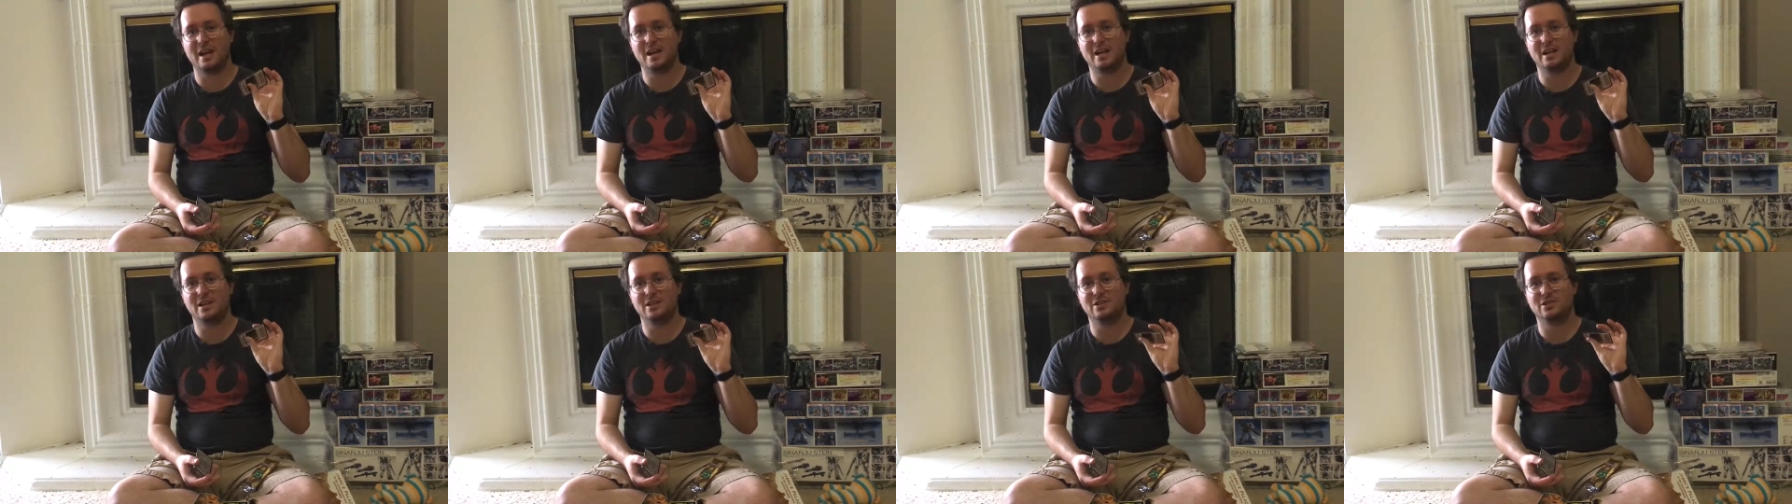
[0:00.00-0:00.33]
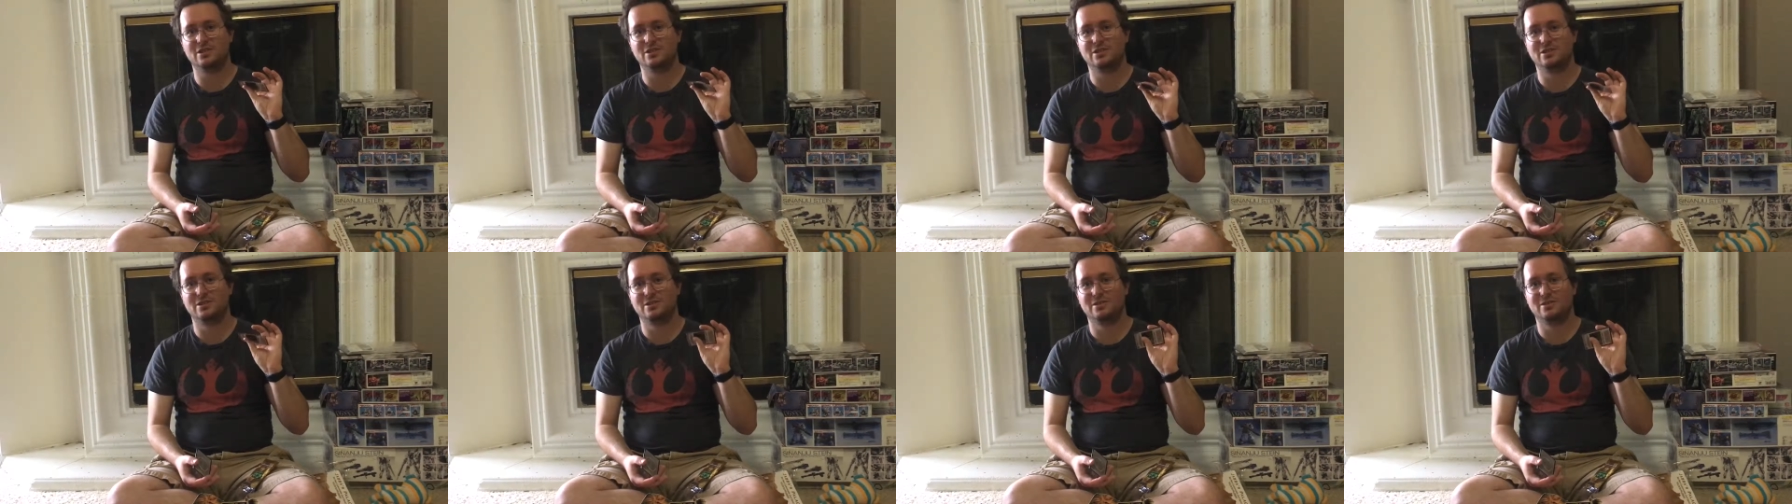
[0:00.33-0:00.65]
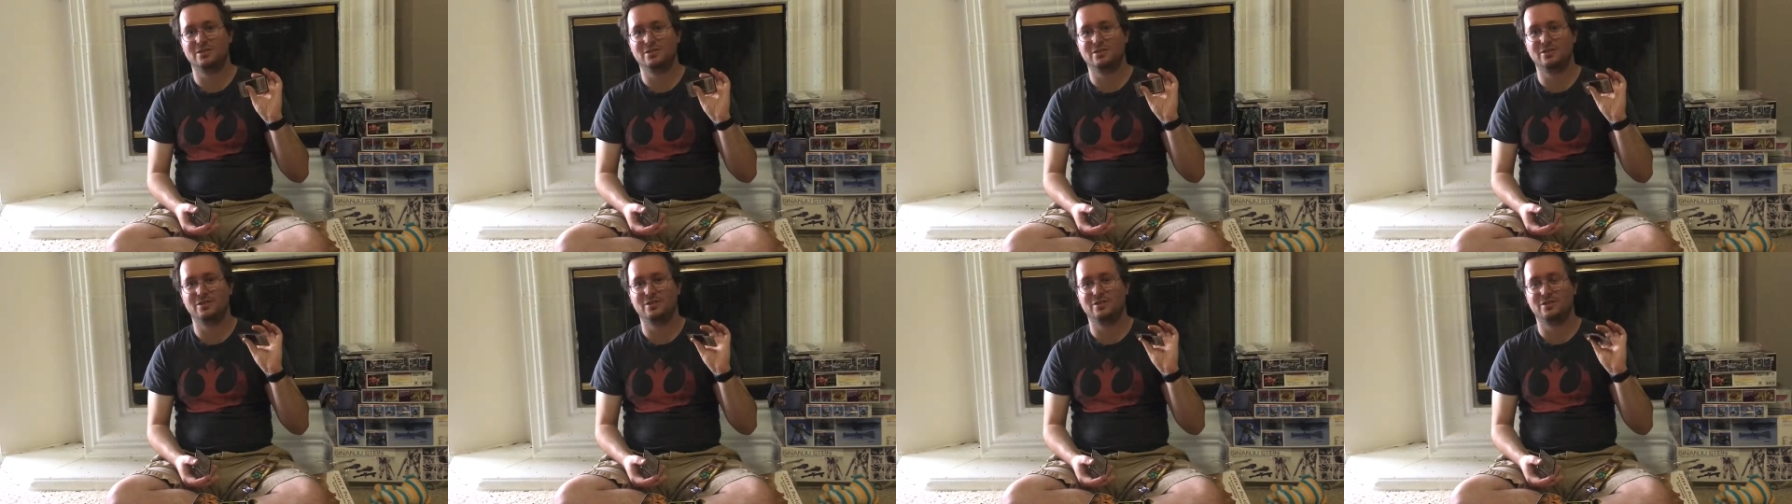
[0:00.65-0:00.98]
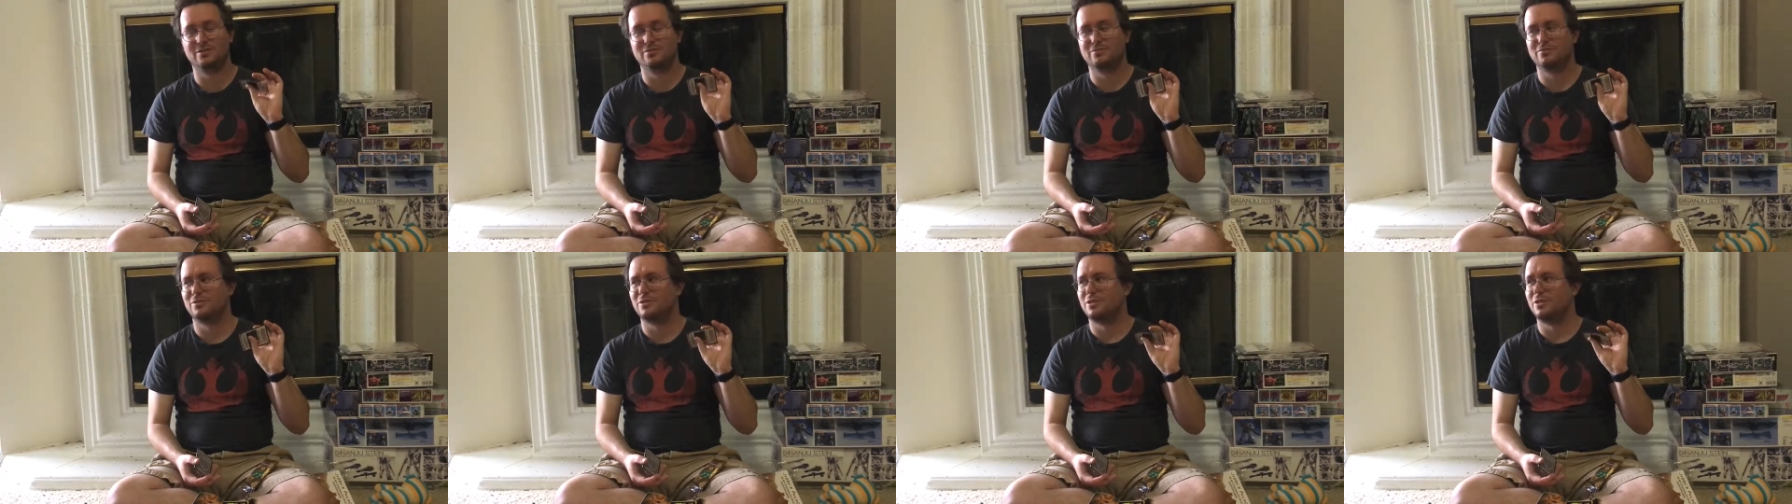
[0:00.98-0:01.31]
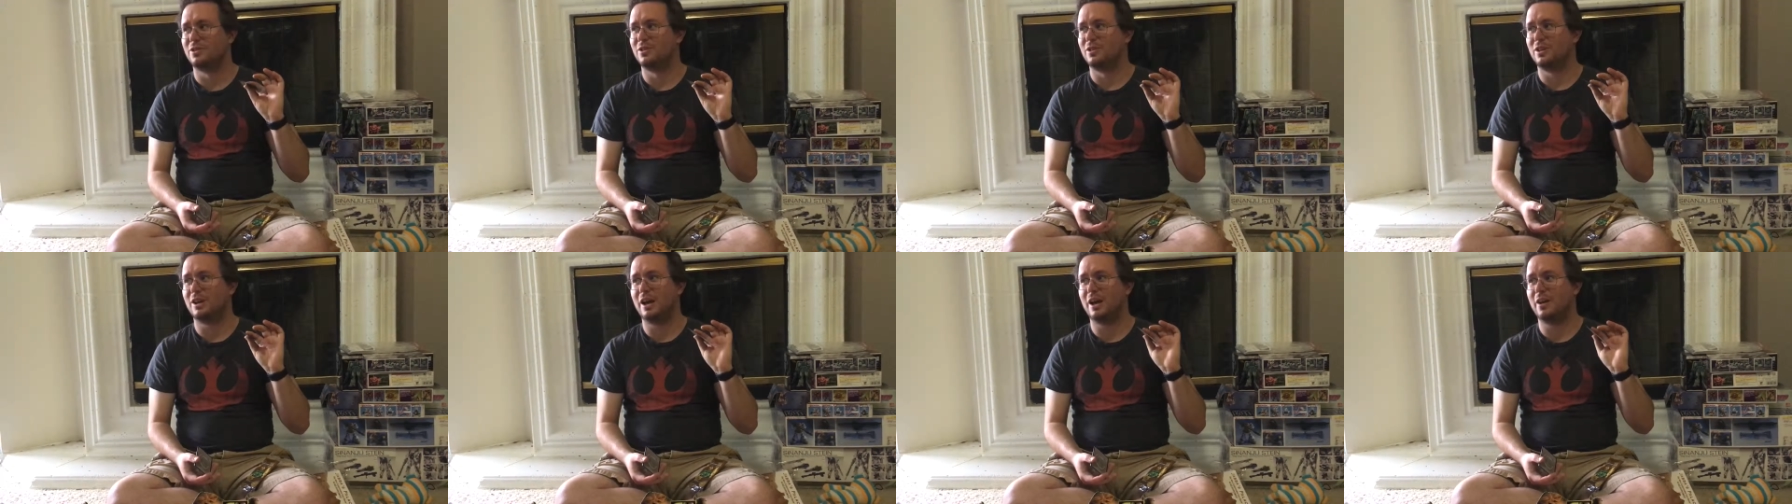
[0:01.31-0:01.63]
age,
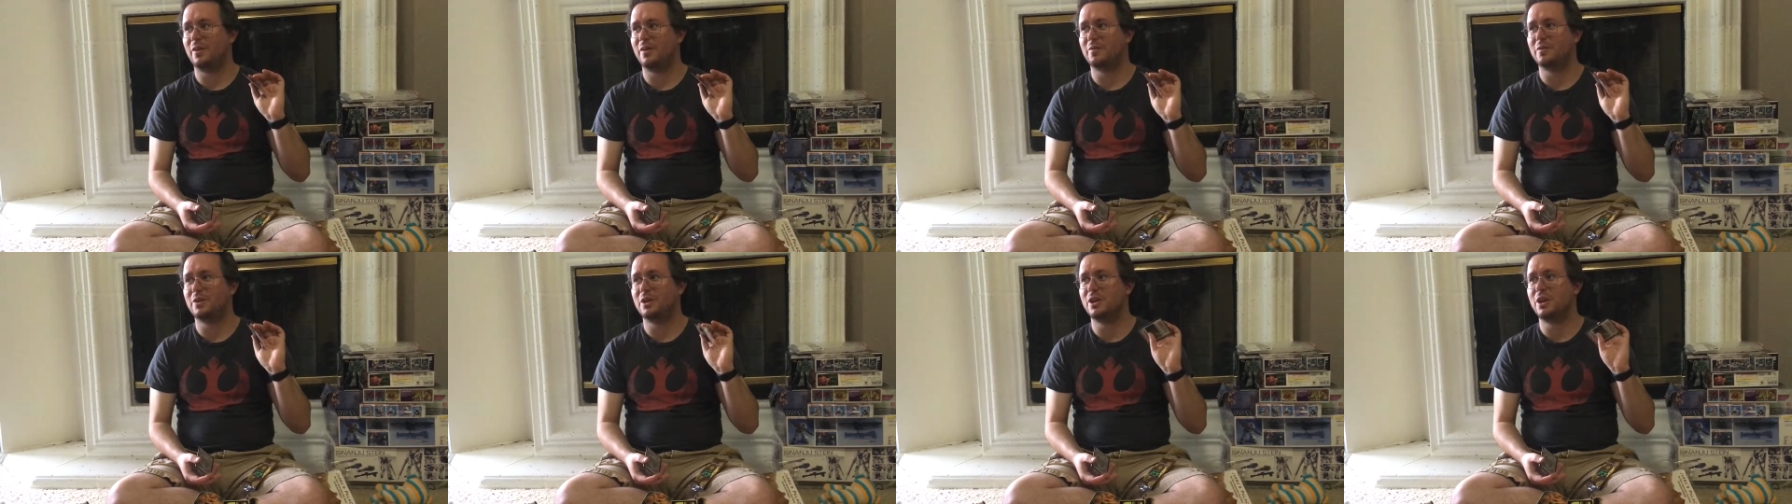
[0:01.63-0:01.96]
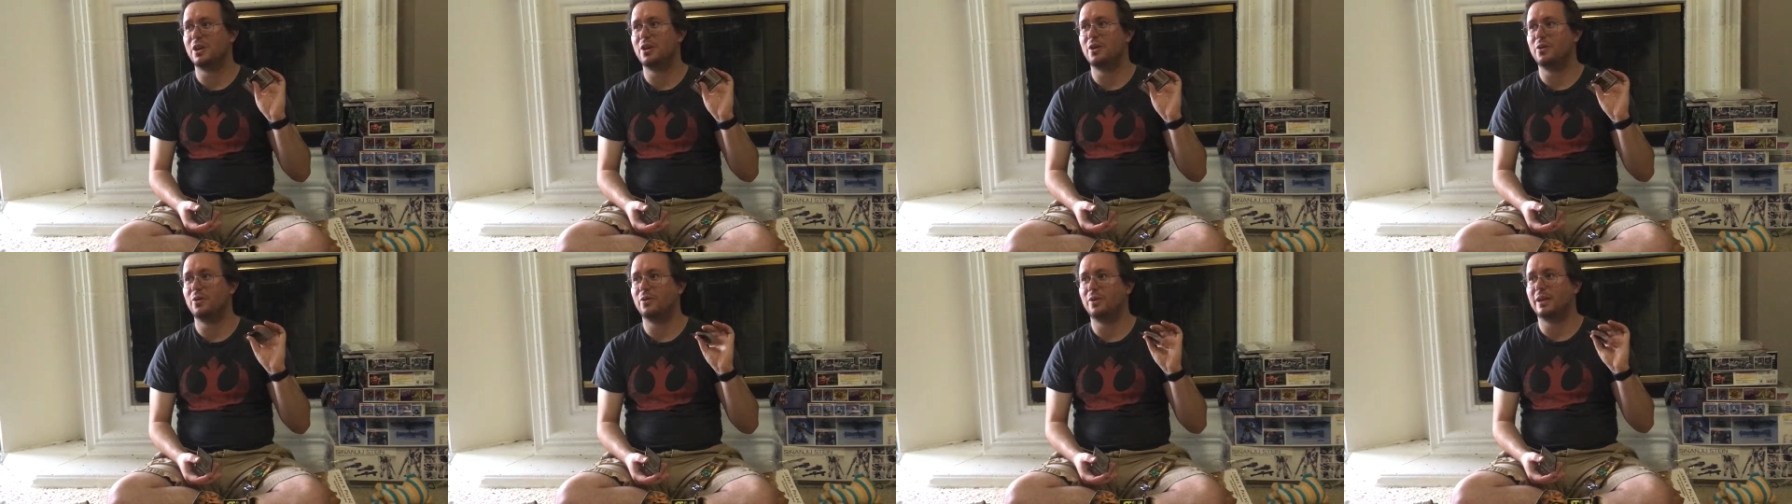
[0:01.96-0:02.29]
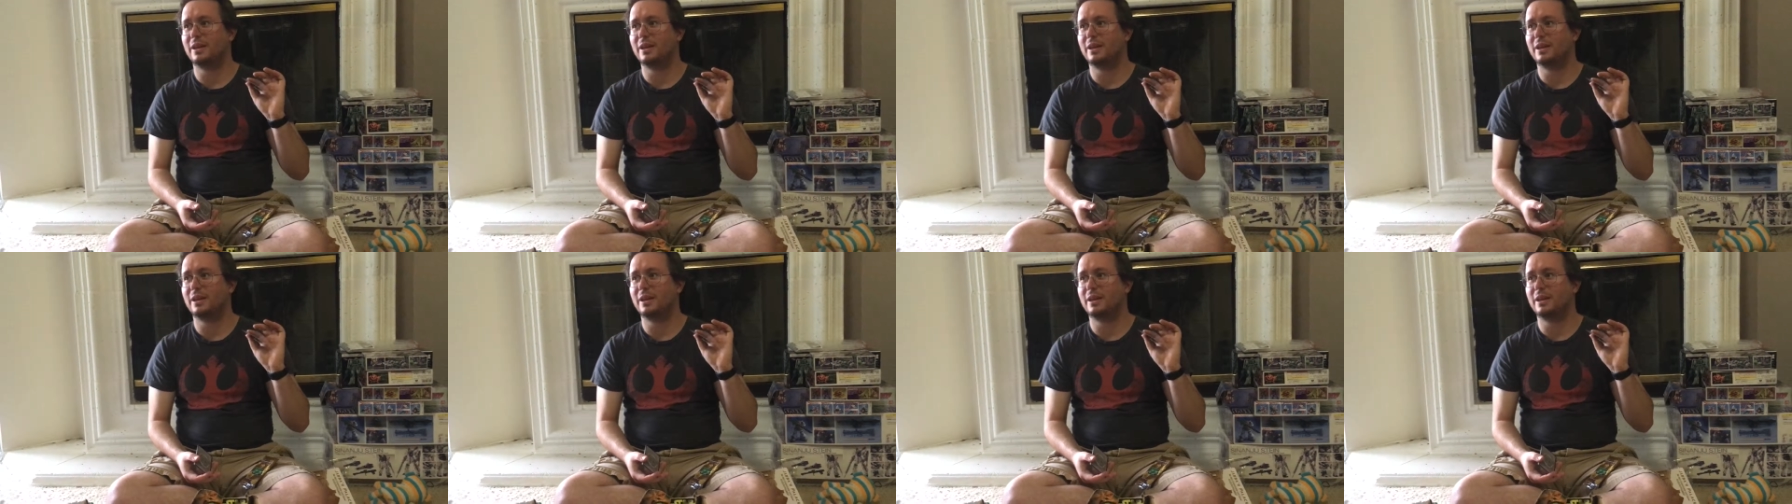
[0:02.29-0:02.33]
I don't even know,